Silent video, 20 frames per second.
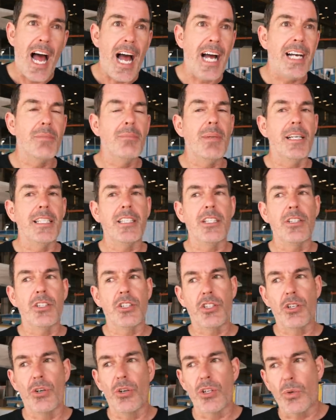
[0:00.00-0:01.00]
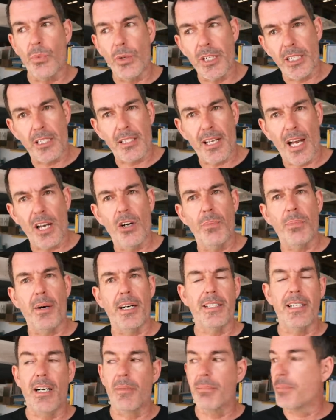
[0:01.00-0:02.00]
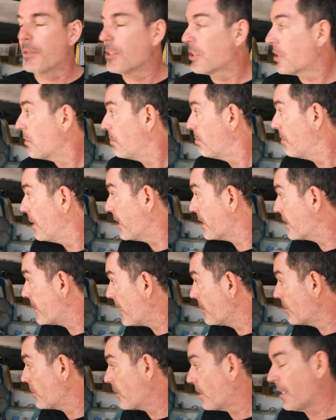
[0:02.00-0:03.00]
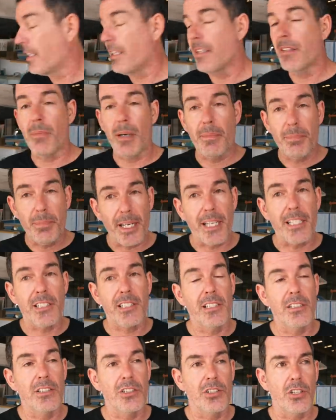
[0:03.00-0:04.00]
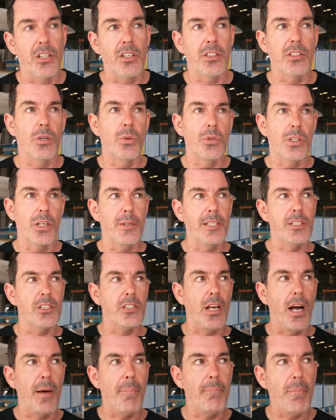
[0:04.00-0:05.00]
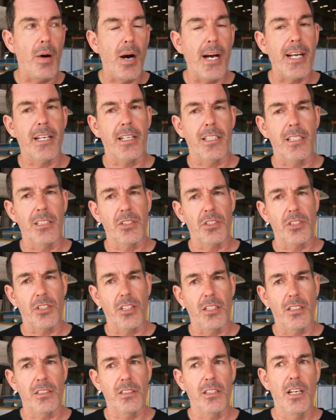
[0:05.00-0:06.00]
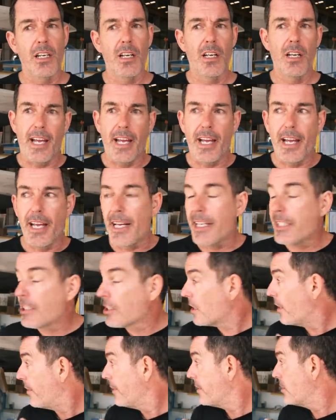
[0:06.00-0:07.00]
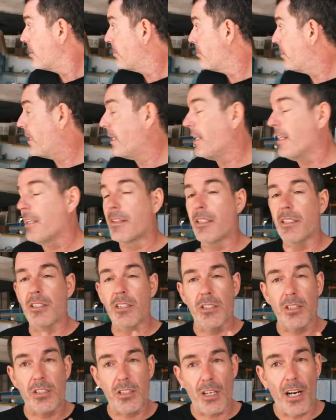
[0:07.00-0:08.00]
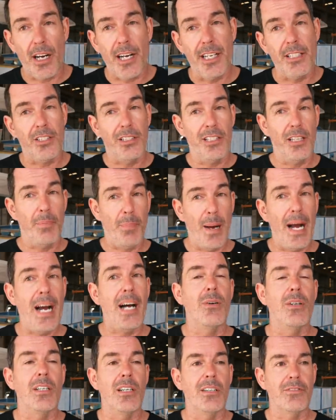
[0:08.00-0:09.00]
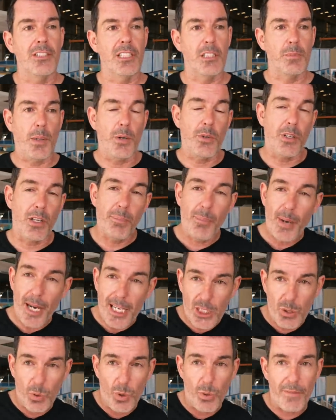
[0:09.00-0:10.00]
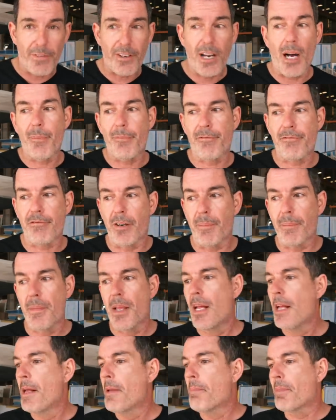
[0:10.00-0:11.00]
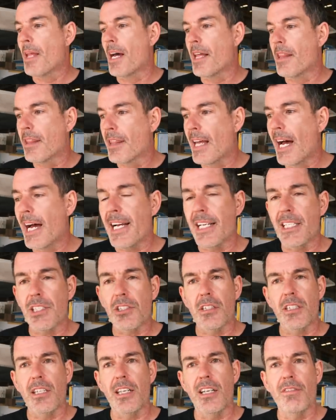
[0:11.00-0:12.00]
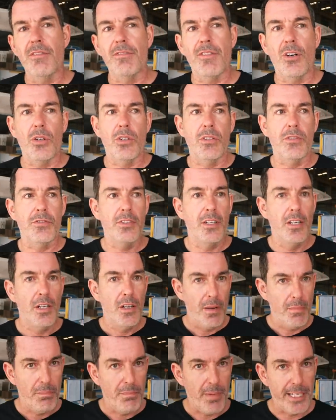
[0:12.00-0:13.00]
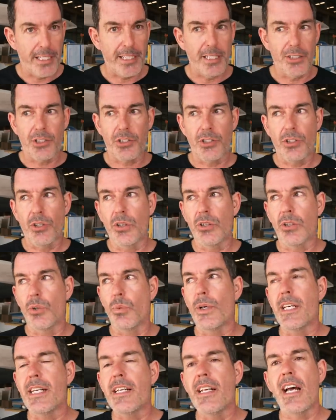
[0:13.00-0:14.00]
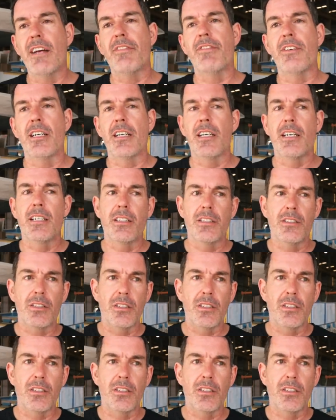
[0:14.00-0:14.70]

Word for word: and making sure that we sail by numbers. But essentially, my biggest concern, although it's a minor concern, is going to be the size and the power of this boat compared to what we've come from. And that is going to involve making sure that we never